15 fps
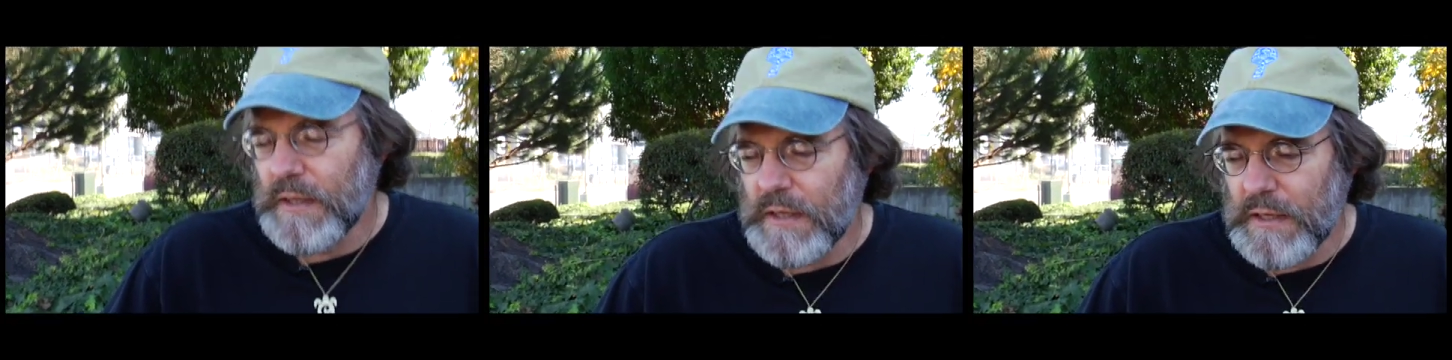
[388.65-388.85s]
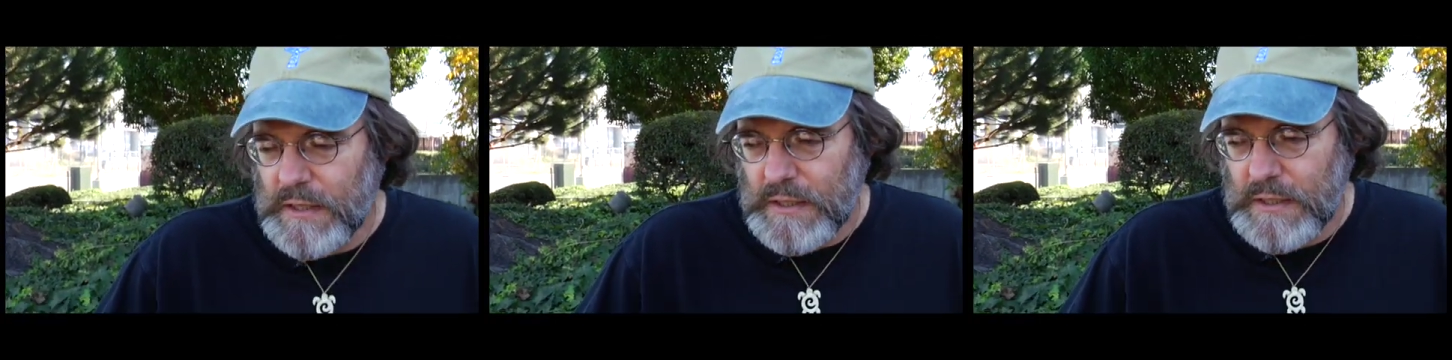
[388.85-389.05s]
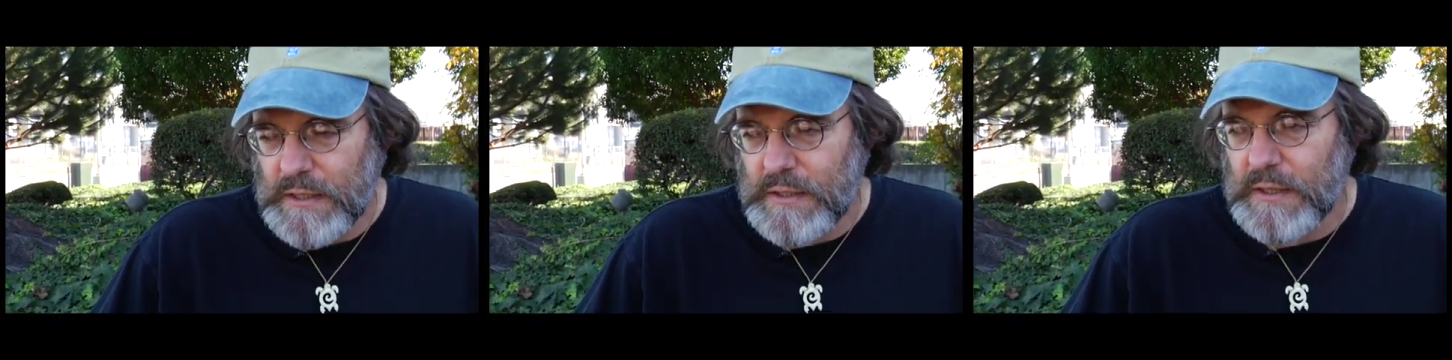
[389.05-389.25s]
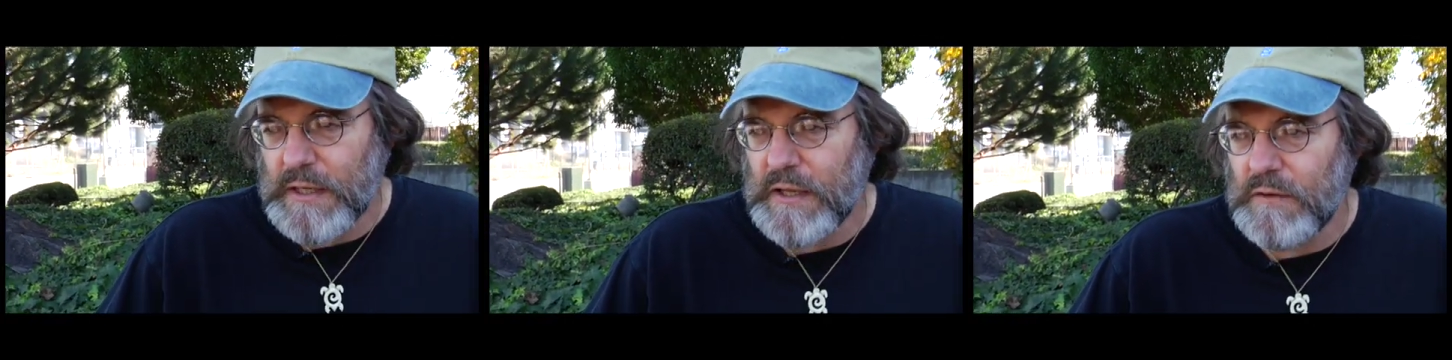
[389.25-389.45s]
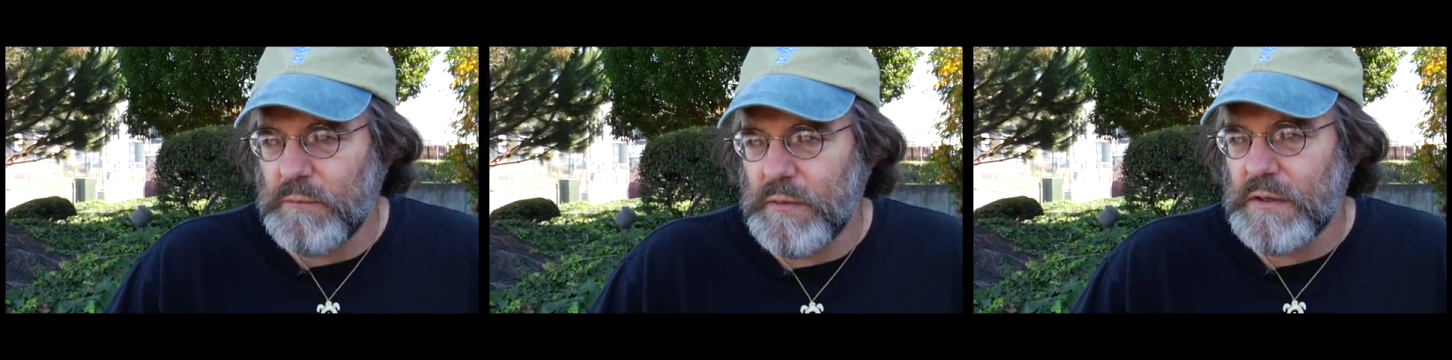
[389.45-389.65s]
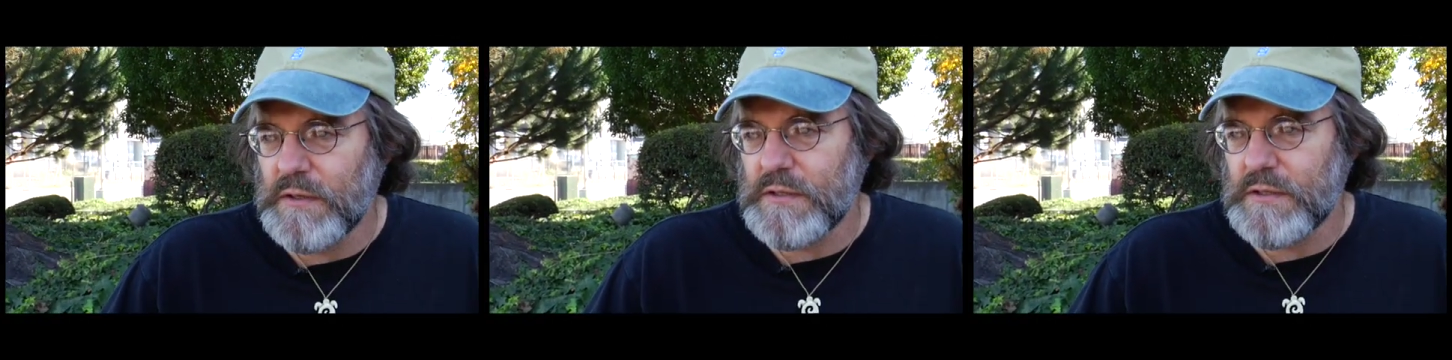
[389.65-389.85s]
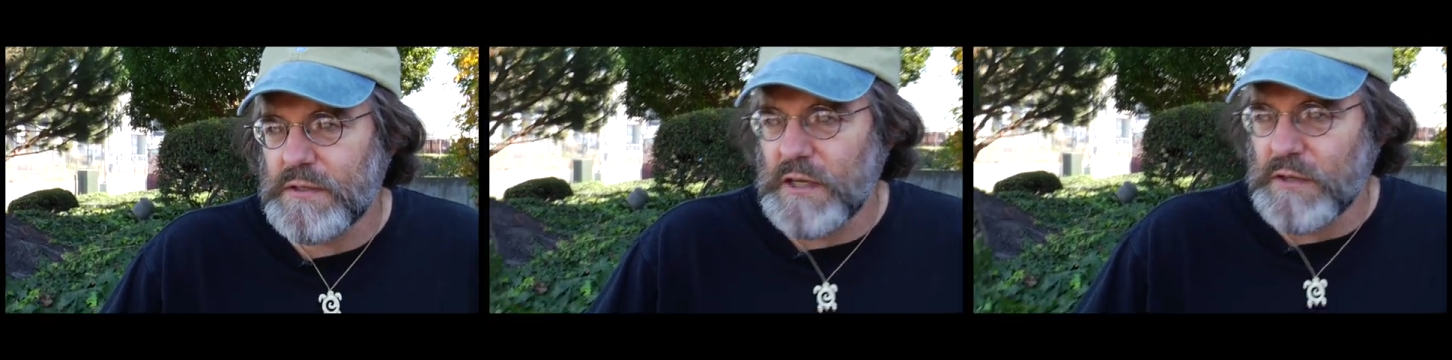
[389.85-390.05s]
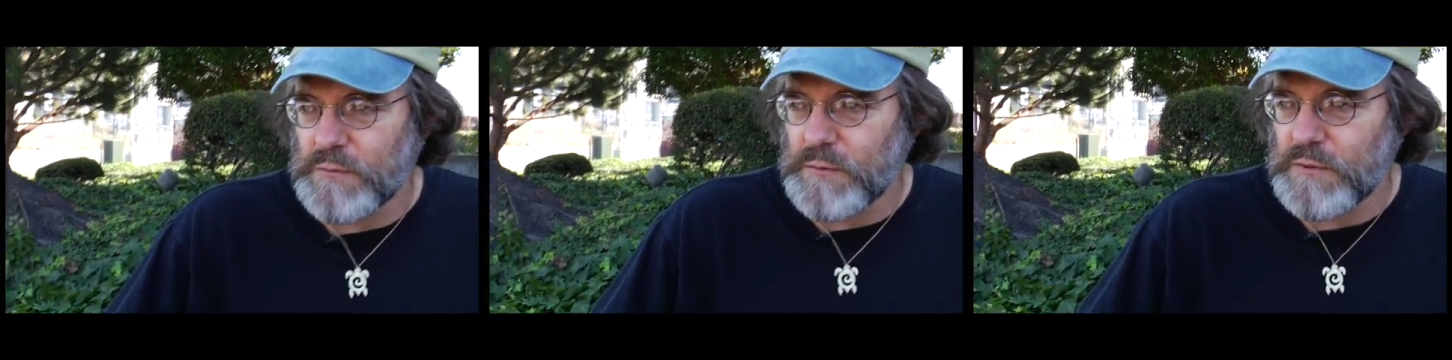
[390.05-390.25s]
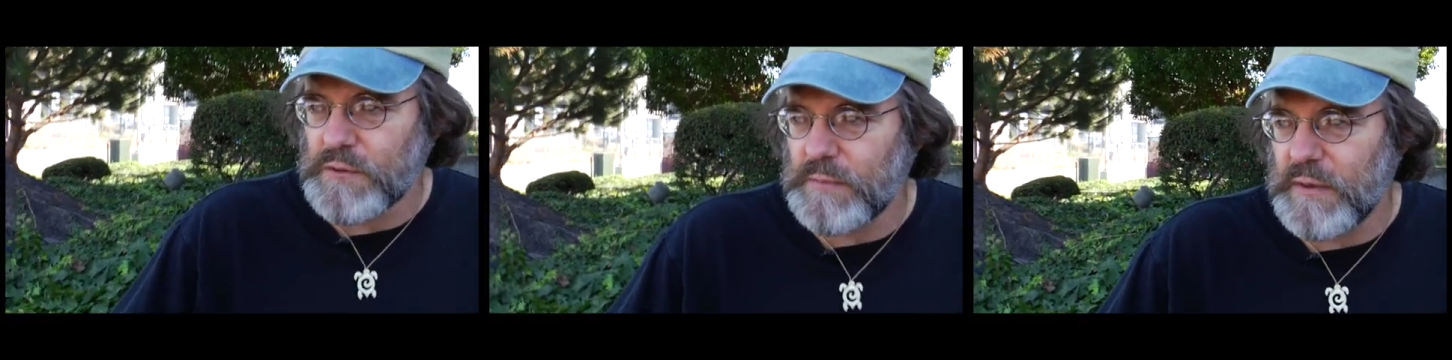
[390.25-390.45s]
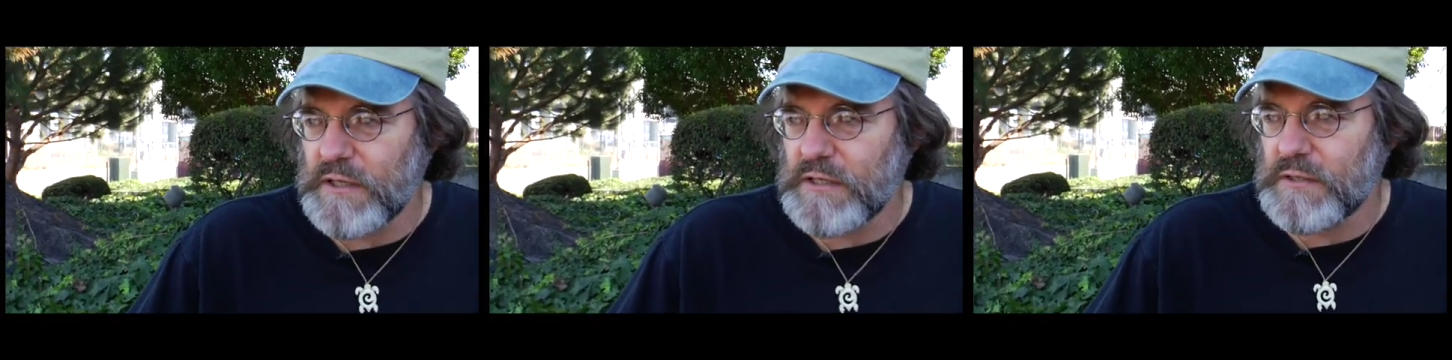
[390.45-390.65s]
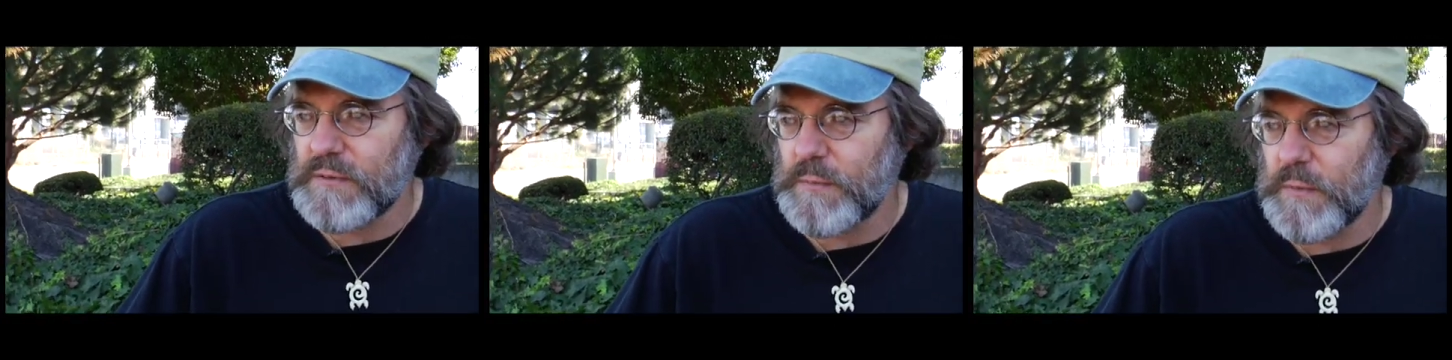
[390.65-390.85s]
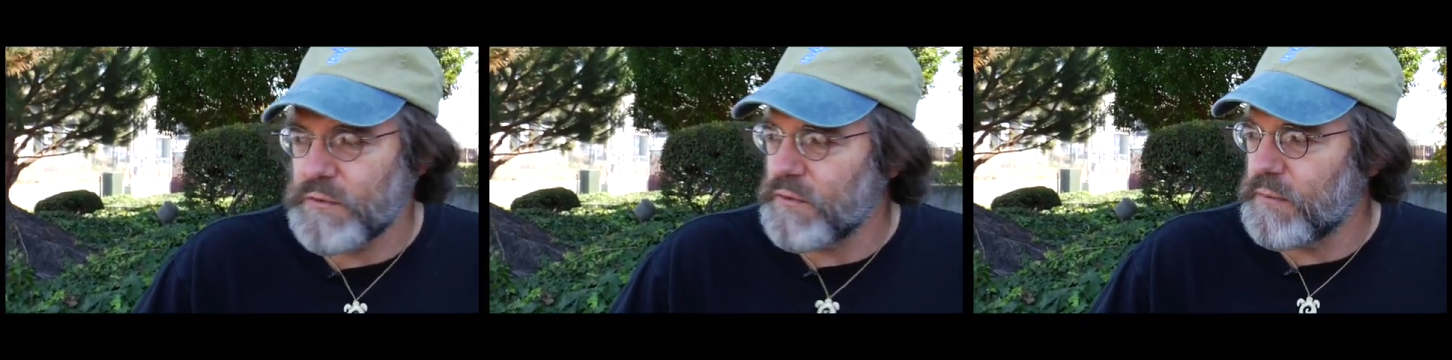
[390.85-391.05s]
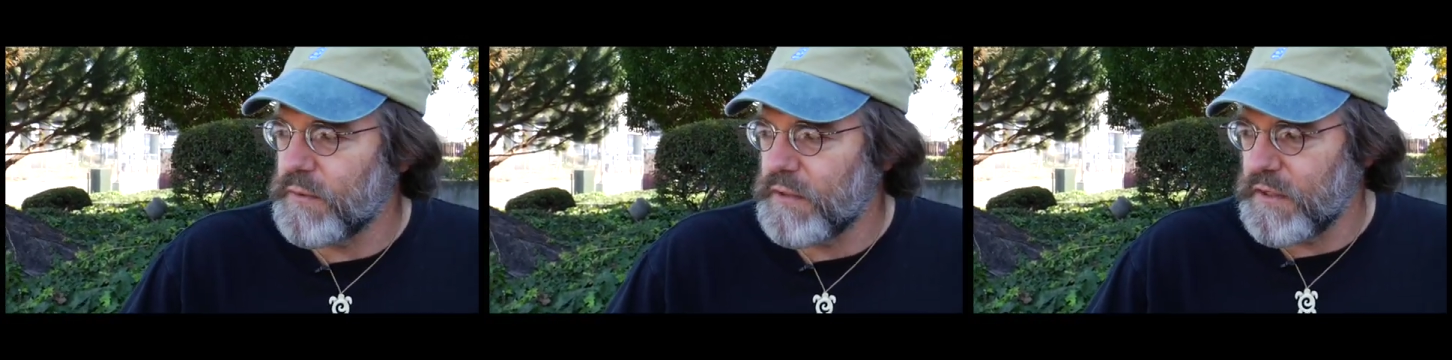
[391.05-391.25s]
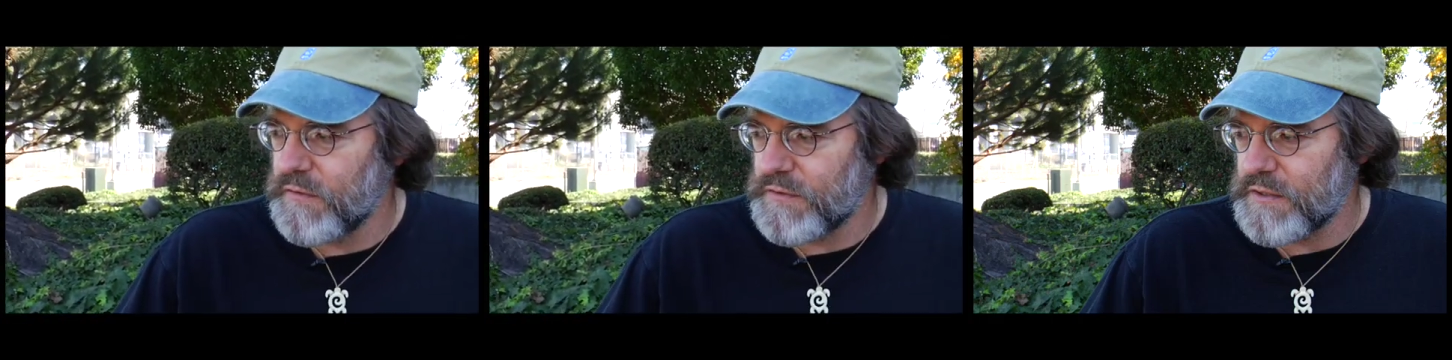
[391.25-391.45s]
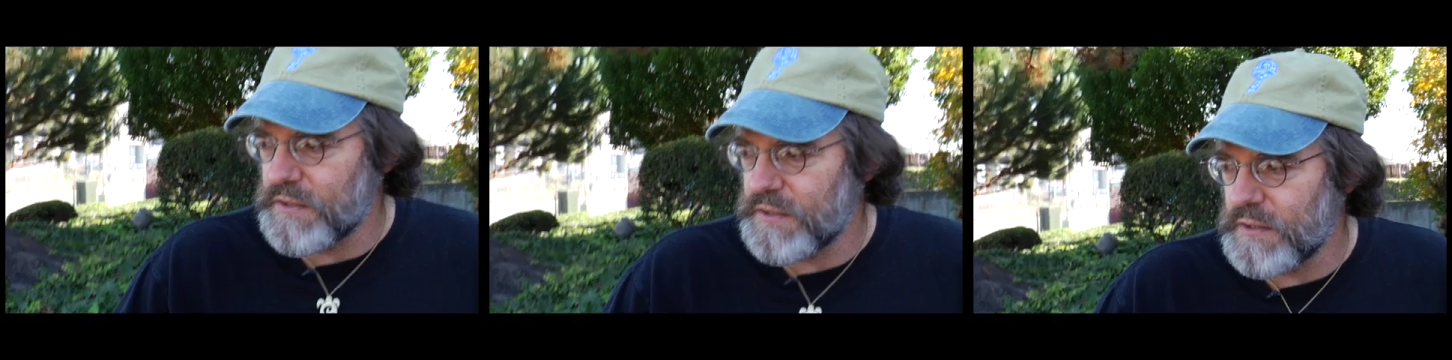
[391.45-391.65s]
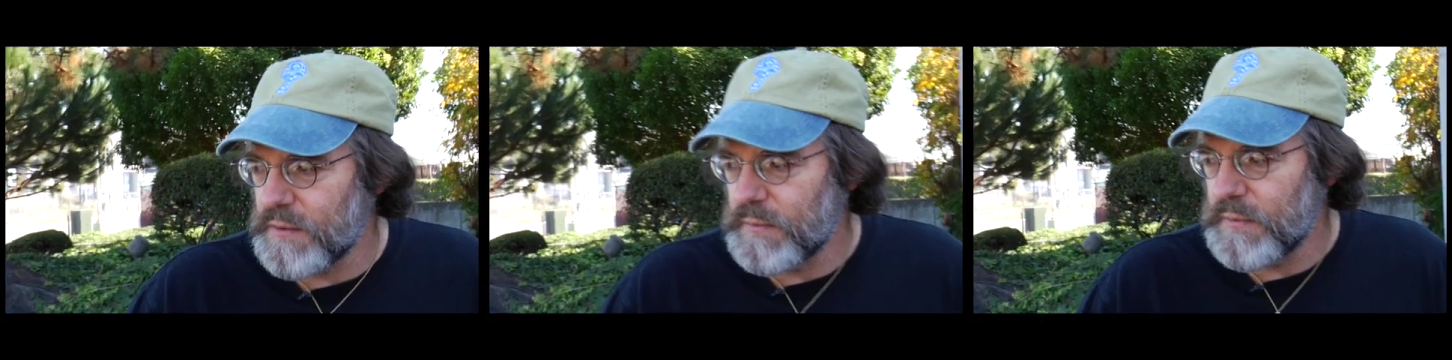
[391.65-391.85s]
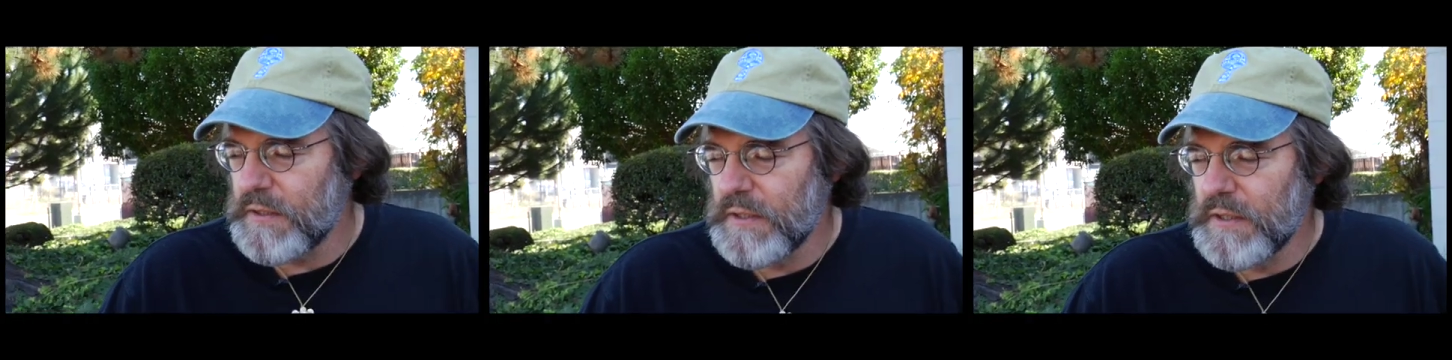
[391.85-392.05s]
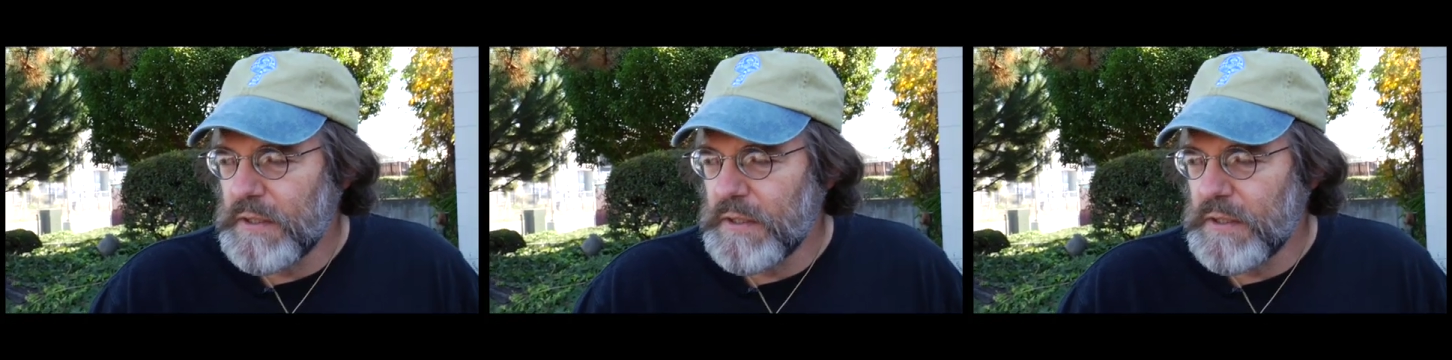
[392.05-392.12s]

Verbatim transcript: and have been central to my spiritual belief system.